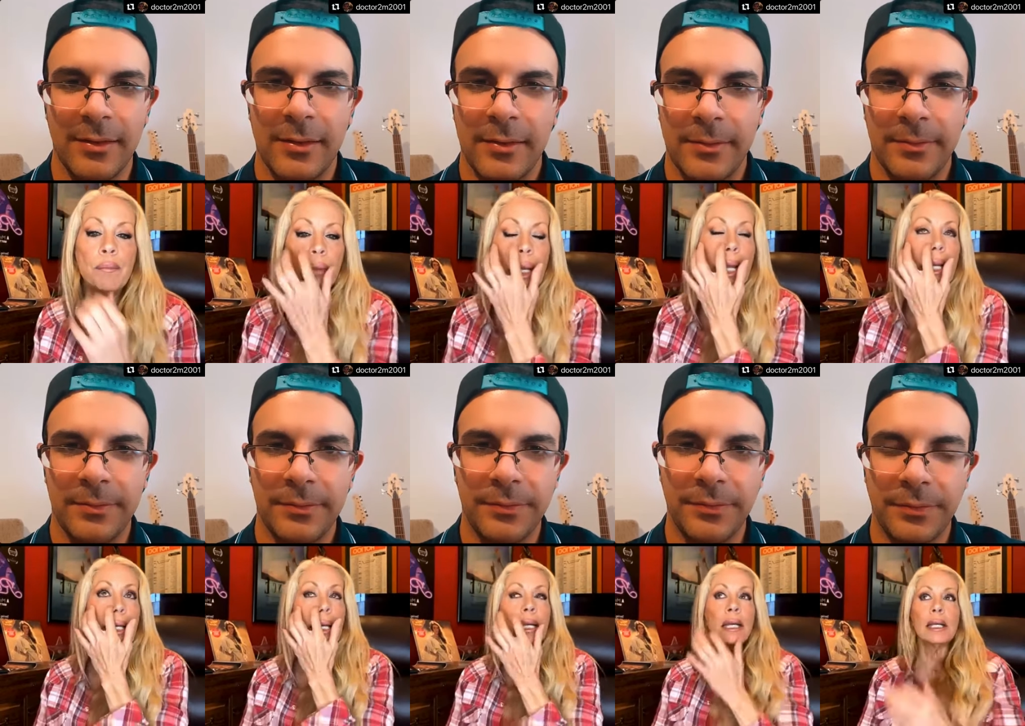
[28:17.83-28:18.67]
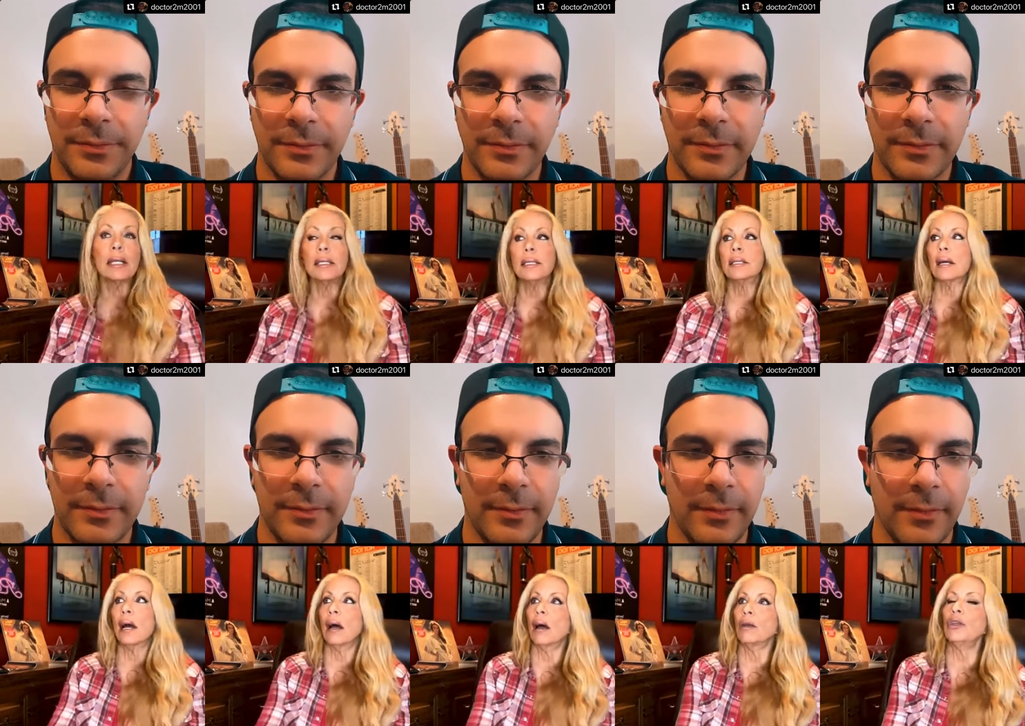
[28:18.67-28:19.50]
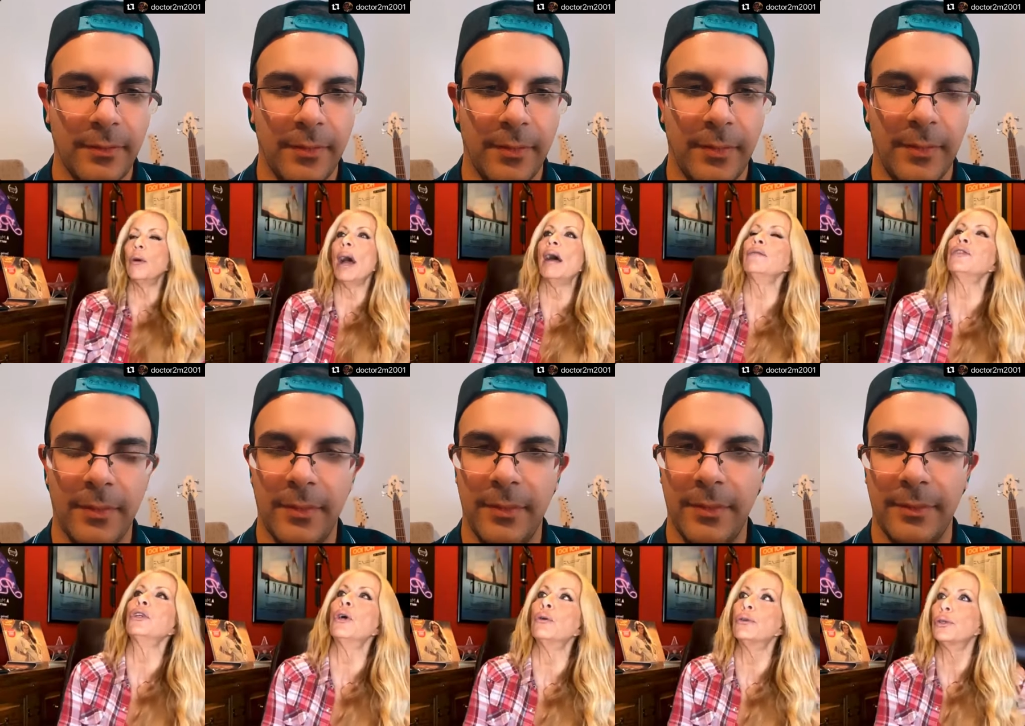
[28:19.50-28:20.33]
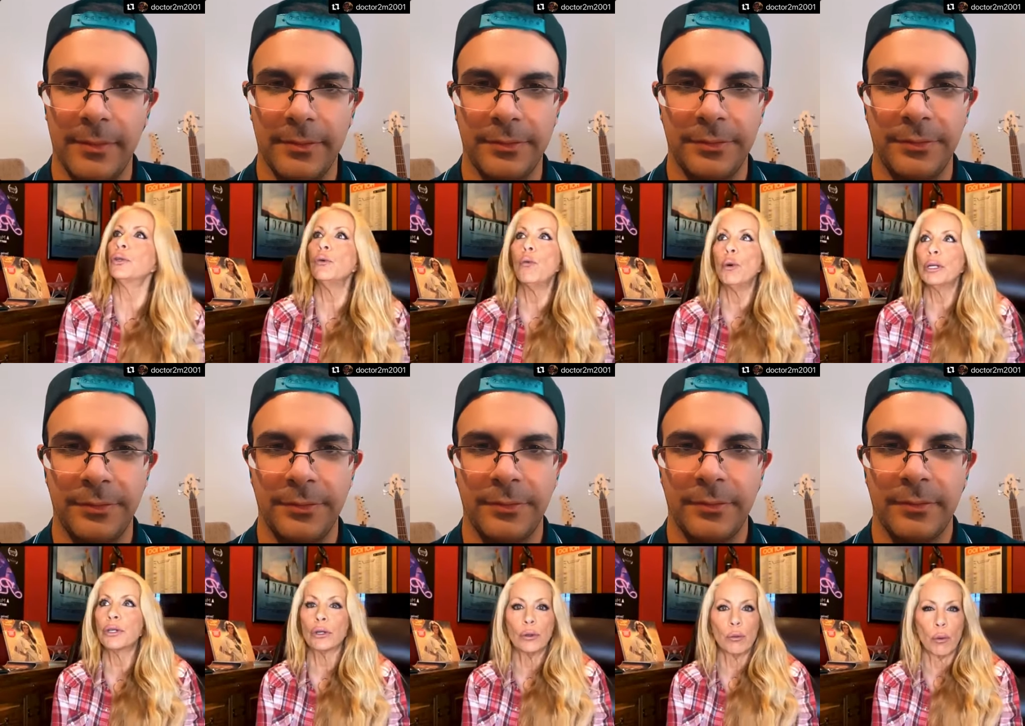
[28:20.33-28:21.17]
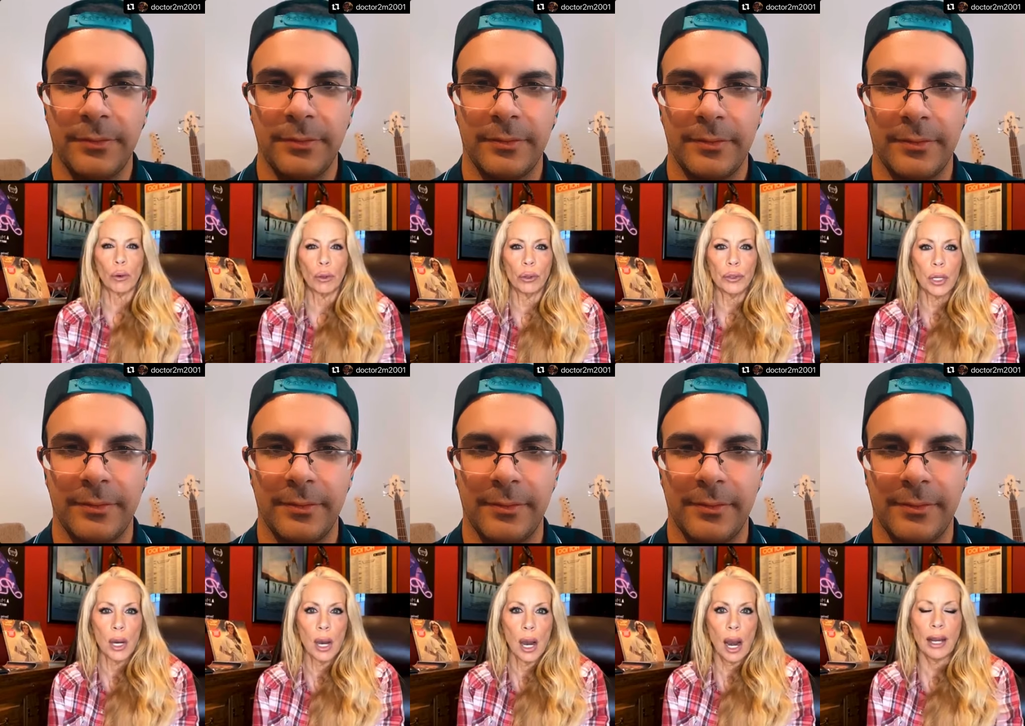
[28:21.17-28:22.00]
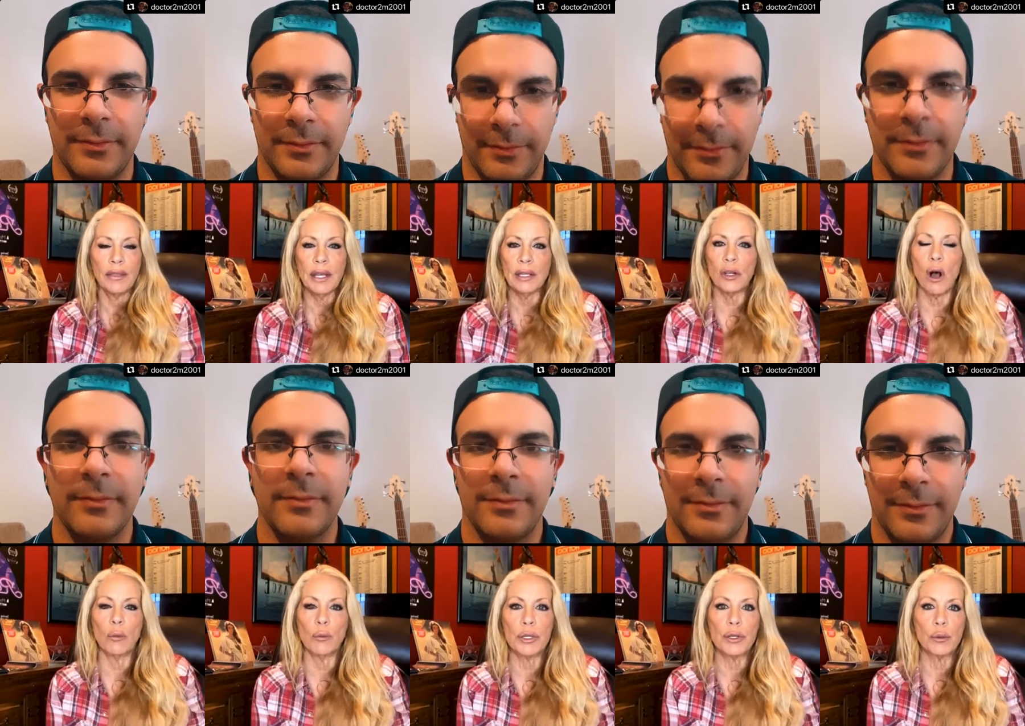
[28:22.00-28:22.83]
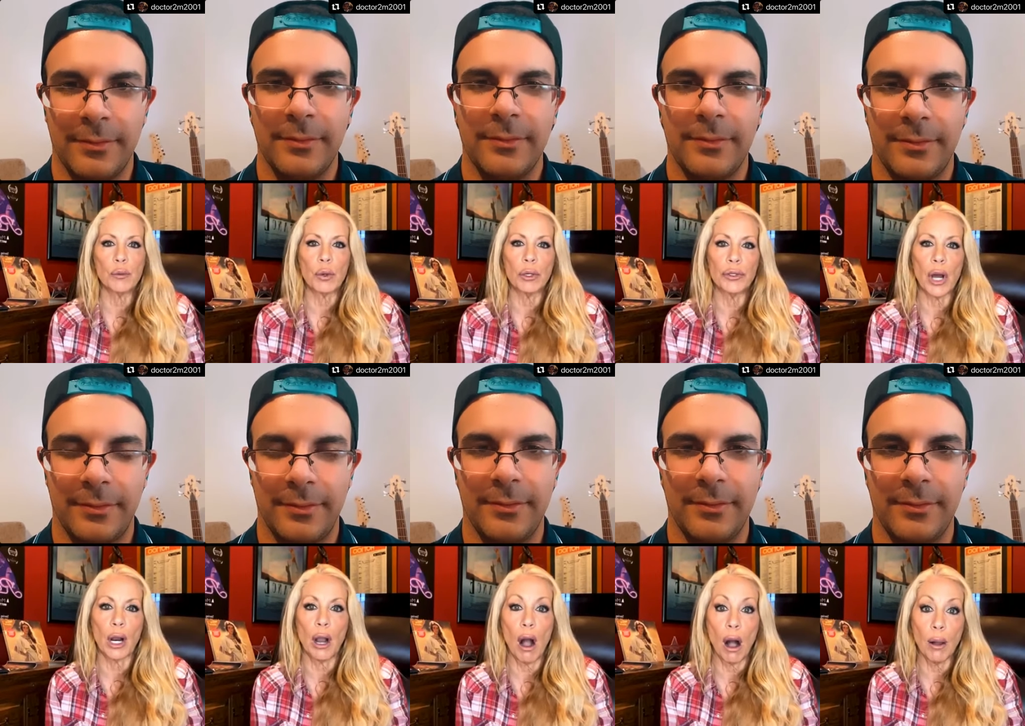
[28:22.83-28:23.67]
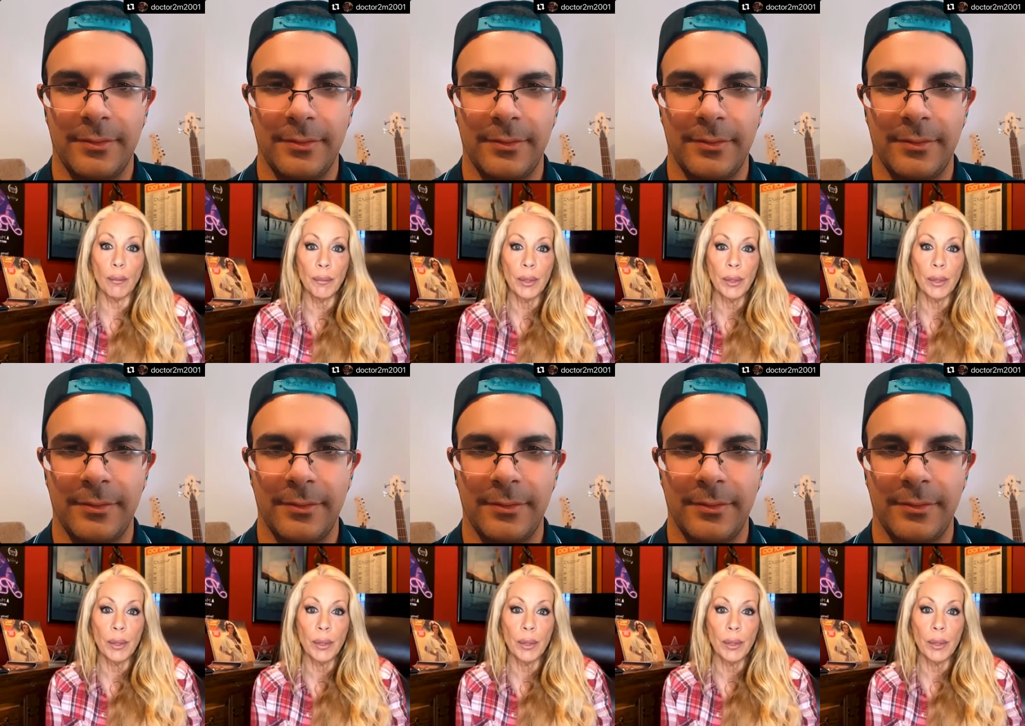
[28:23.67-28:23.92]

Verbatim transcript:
Speaker 1: it is, uh, you have to go to Wizard World. I think it's called wizardworld.com.